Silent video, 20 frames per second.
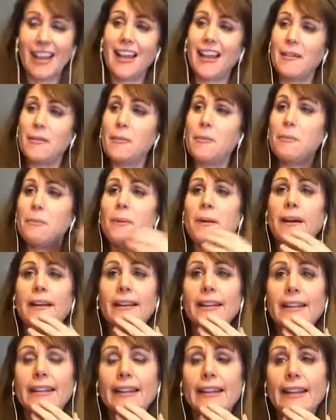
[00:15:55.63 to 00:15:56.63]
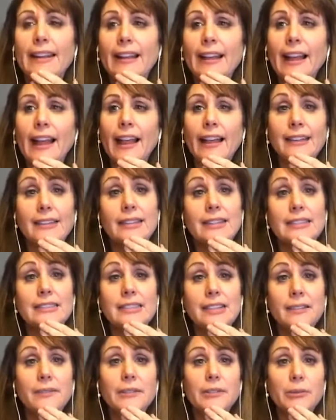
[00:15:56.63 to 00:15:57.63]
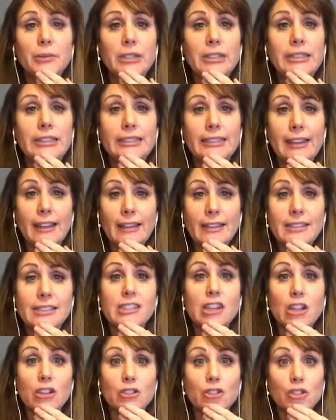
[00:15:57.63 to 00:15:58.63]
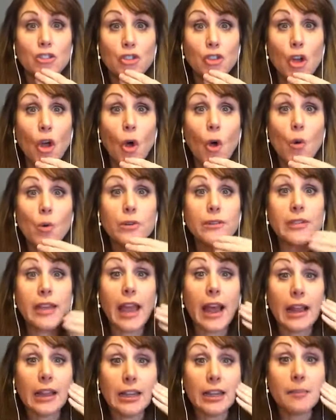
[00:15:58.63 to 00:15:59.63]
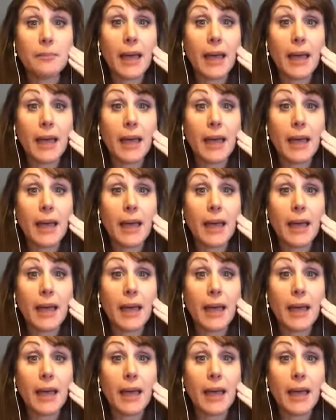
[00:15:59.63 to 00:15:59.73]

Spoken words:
But I think Devin really does. Don't tell him I